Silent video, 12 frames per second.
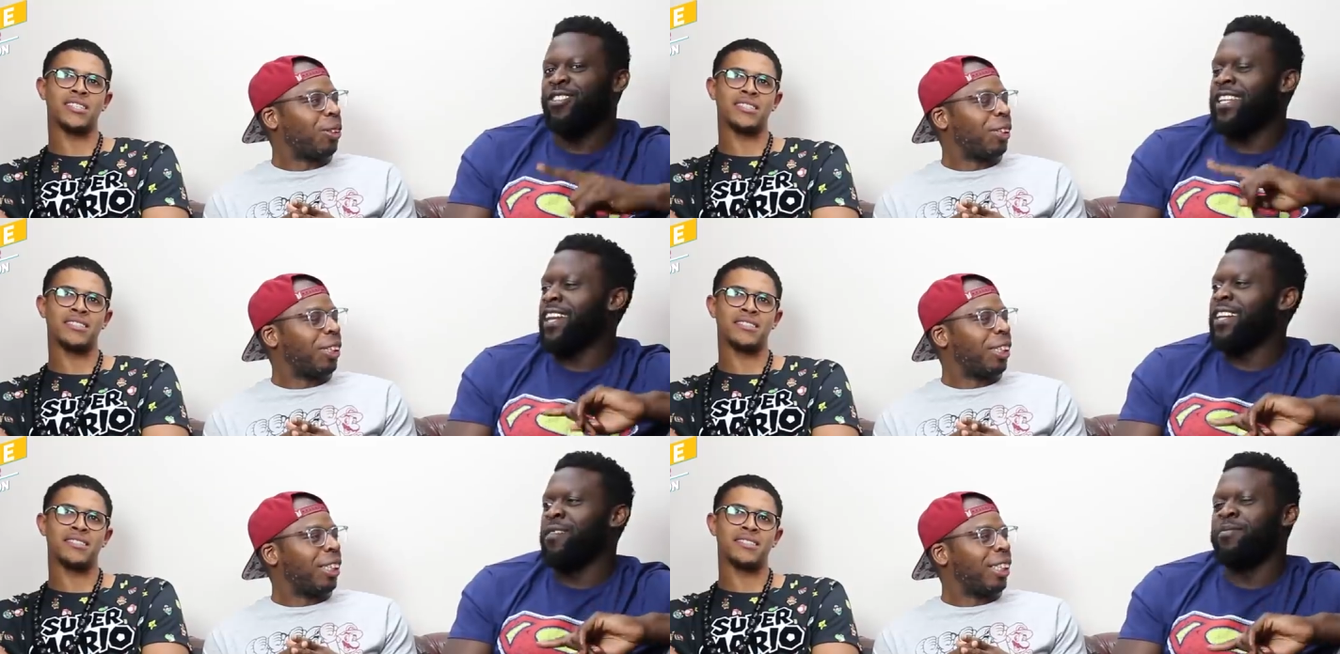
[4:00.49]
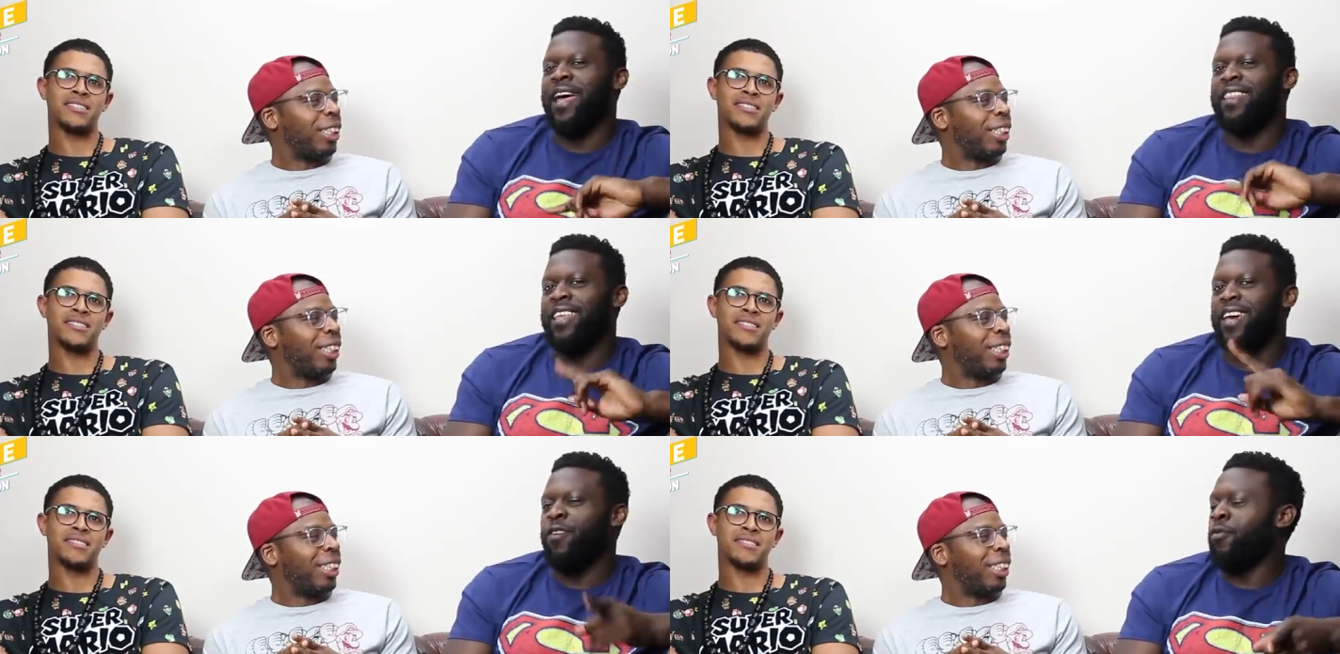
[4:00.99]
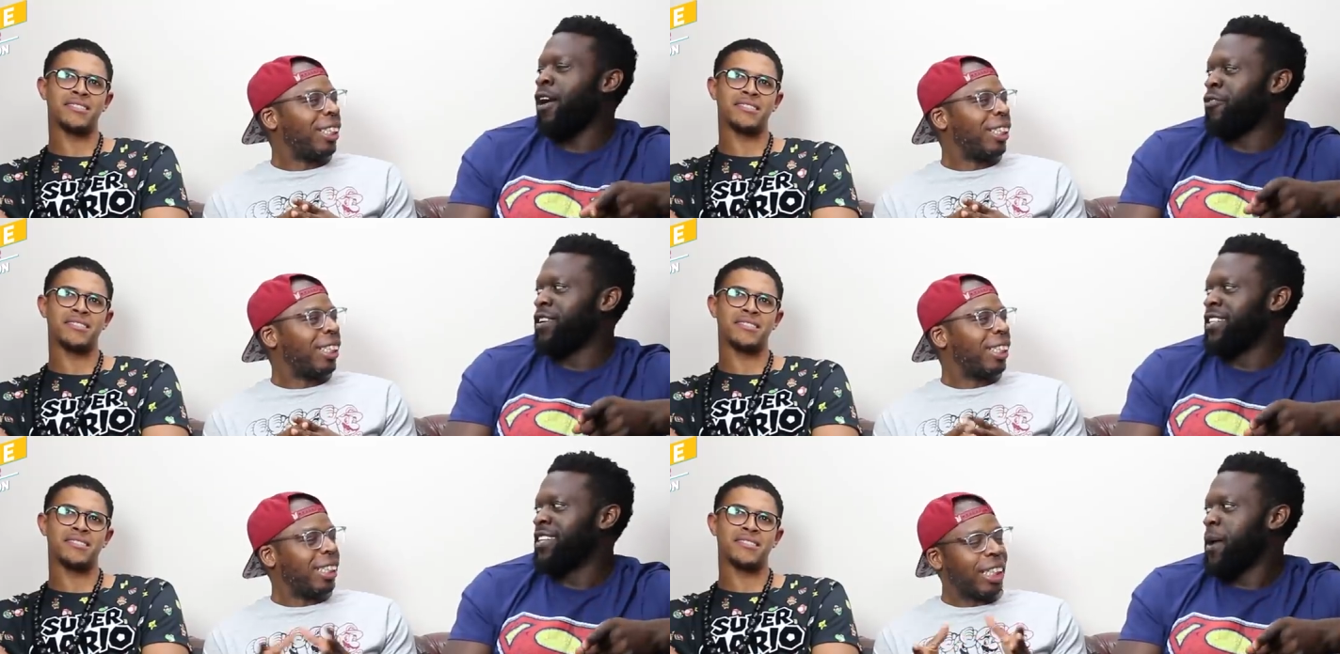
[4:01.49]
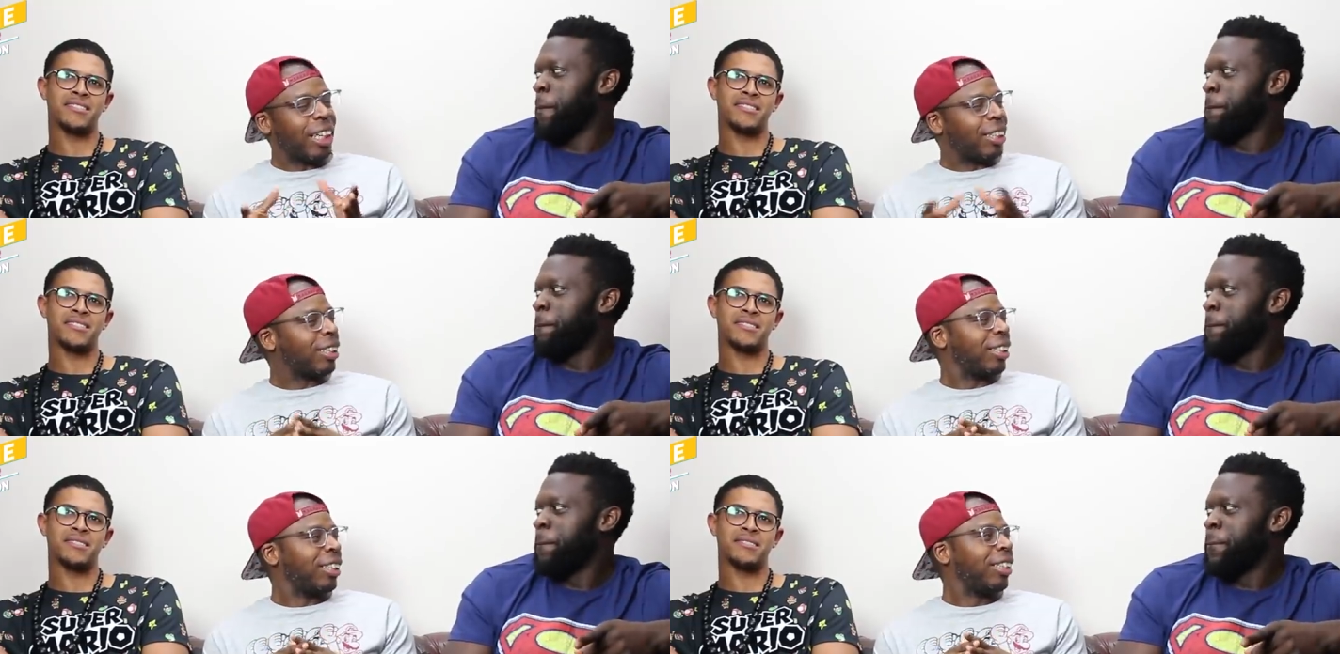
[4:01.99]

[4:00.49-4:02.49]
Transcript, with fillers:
Speaker 1: you're telling them that they're worried. Yes.